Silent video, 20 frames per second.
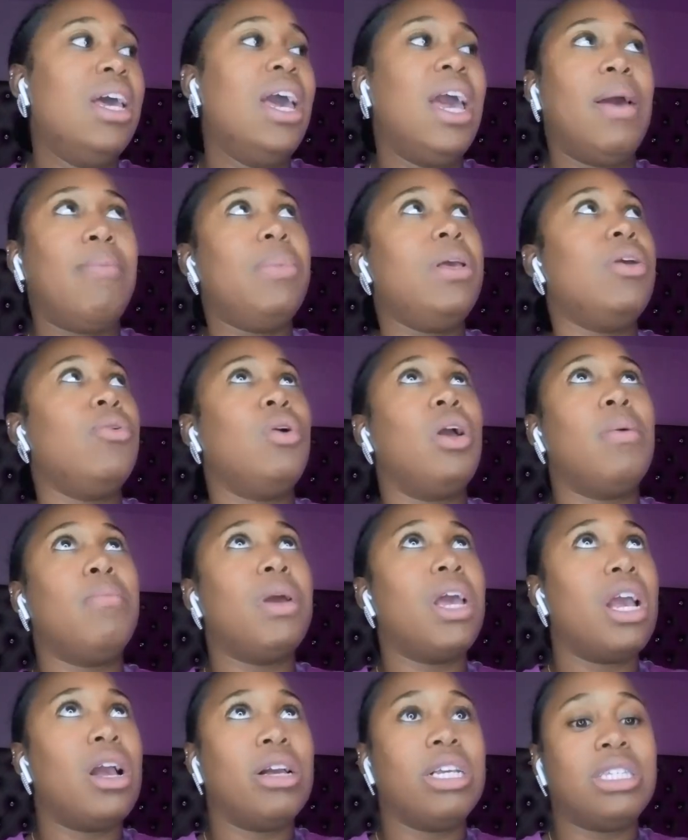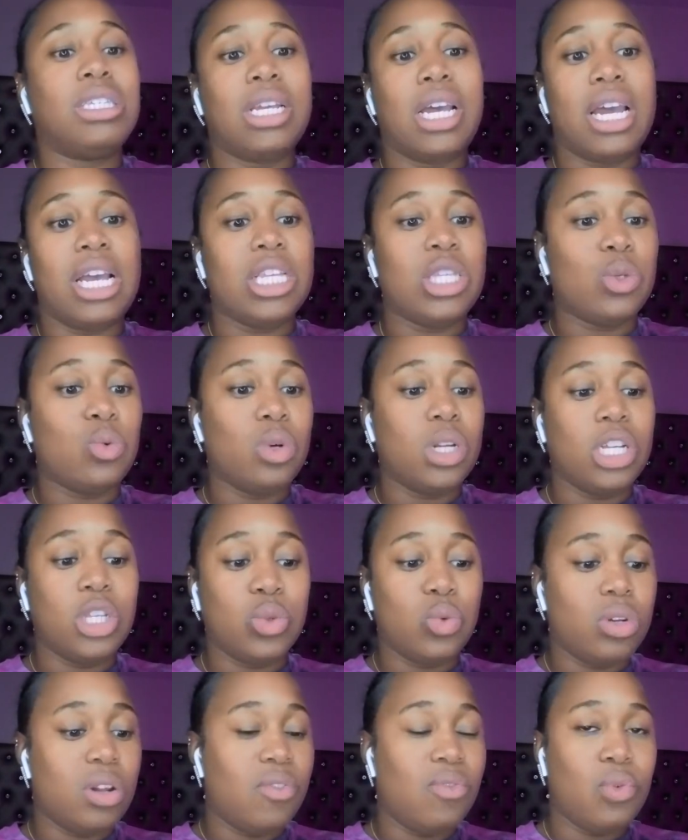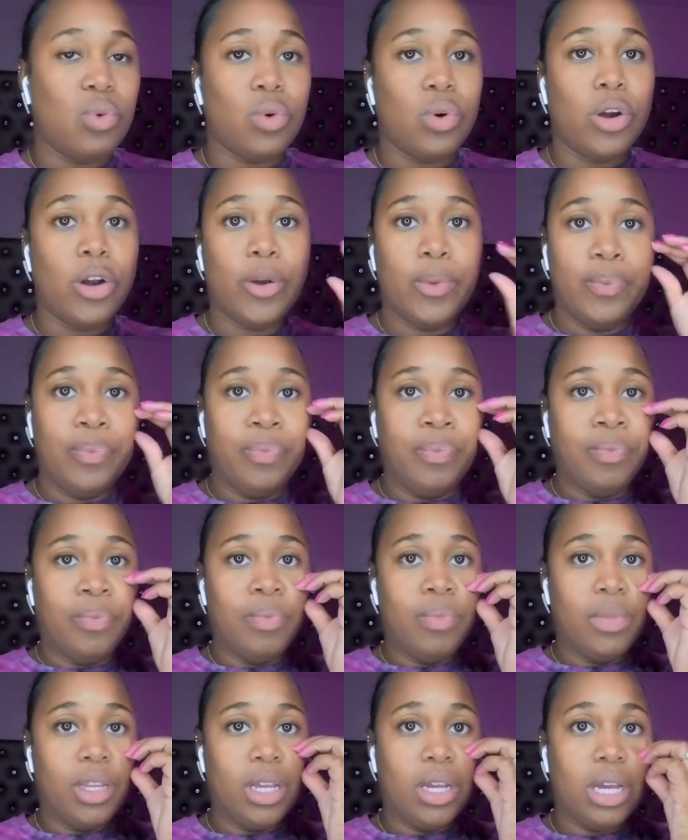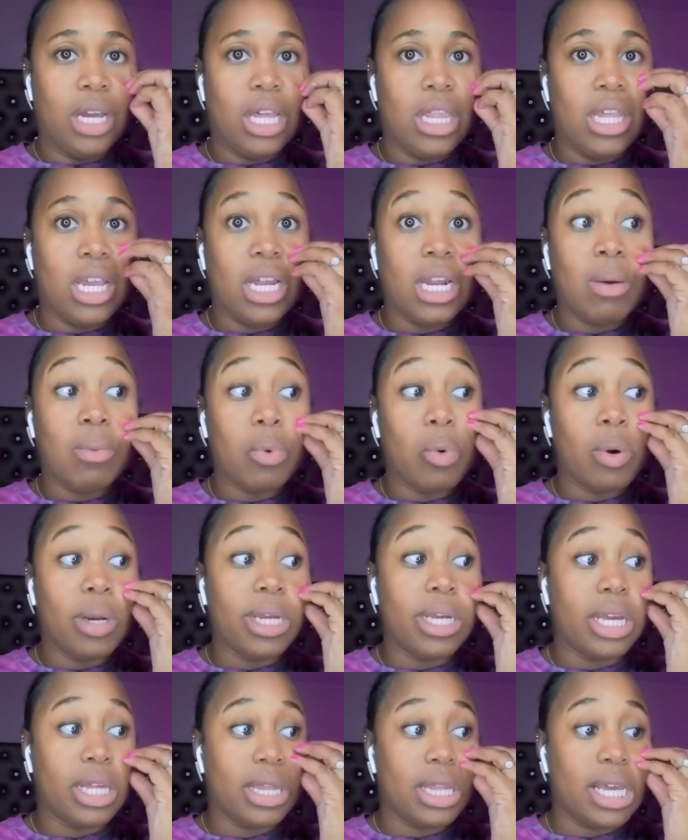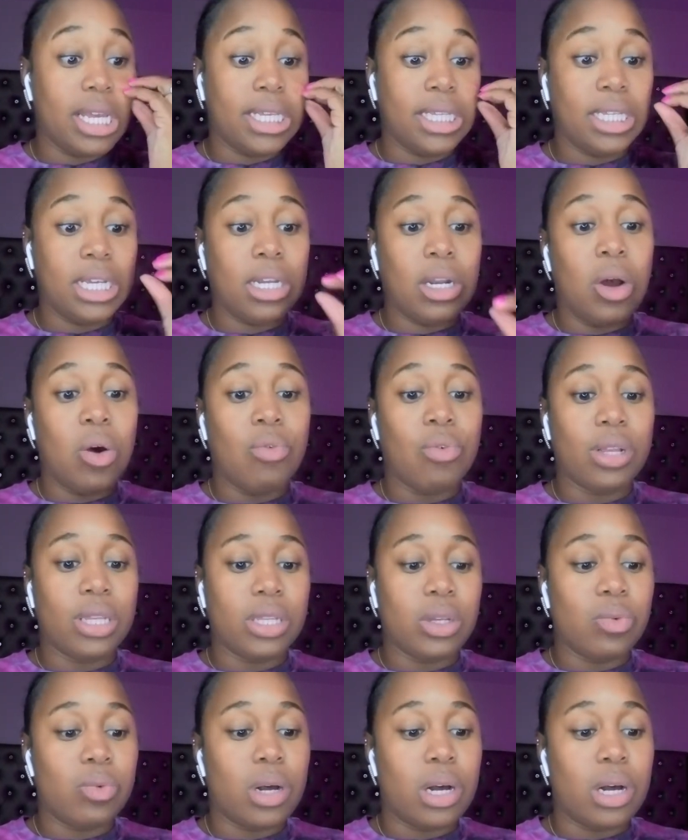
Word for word: Happy Grandparents Day 2024. And then I'm going to get that sent over to